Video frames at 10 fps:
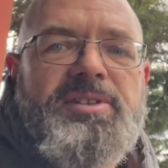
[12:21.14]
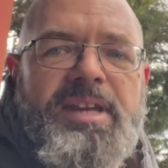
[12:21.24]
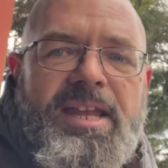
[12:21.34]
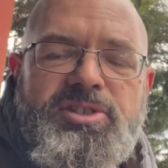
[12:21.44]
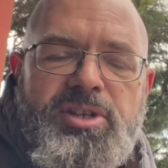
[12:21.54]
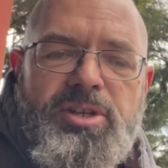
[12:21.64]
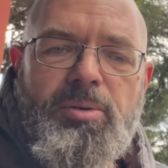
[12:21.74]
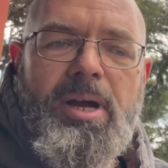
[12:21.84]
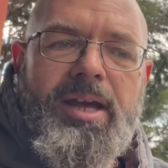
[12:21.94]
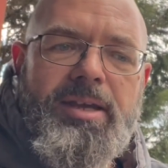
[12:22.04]
an
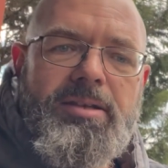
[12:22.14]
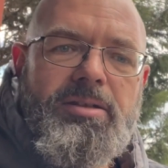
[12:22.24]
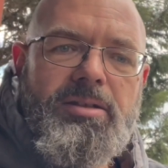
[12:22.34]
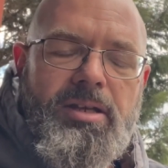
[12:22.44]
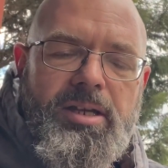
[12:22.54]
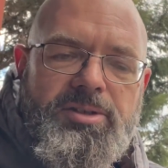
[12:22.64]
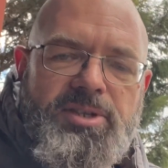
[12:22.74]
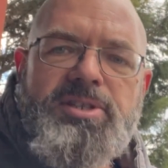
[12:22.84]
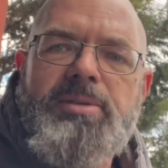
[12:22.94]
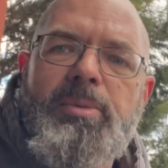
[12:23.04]
HEUI
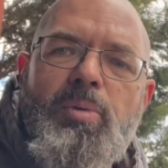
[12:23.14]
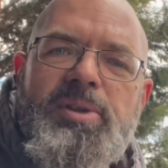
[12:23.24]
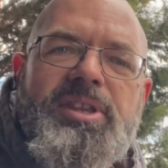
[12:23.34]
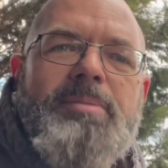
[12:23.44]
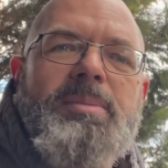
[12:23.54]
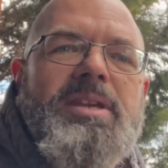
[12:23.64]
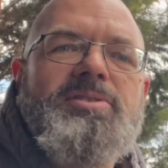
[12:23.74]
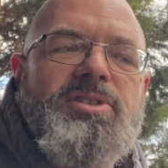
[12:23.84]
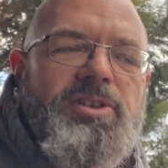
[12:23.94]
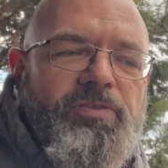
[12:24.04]
system, and what that means
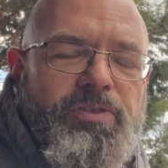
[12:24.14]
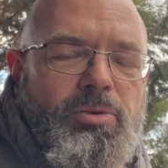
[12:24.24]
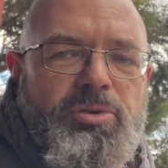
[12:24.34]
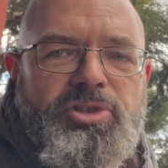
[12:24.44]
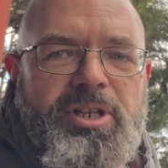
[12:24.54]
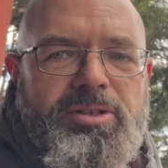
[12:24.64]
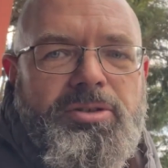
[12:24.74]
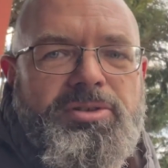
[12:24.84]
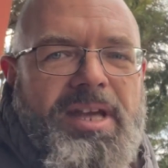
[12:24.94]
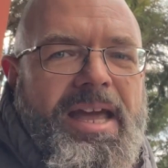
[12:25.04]
is the fuel
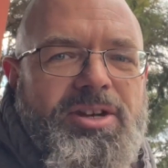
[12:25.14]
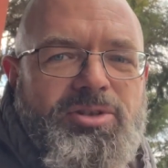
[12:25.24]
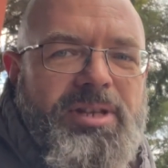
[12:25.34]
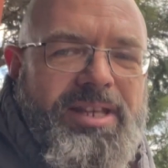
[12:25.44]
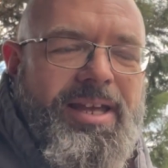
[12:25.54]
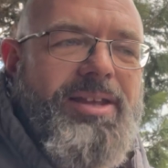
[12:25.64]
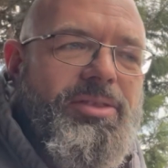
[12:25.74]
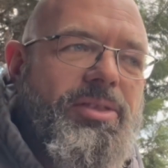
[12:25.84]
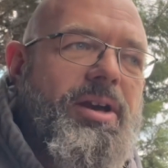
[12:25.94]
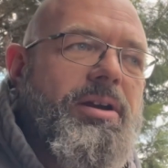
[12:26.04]
injectors actually get
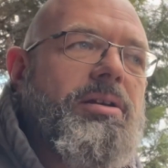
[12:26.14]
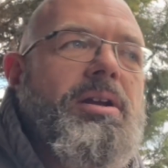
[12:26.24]
their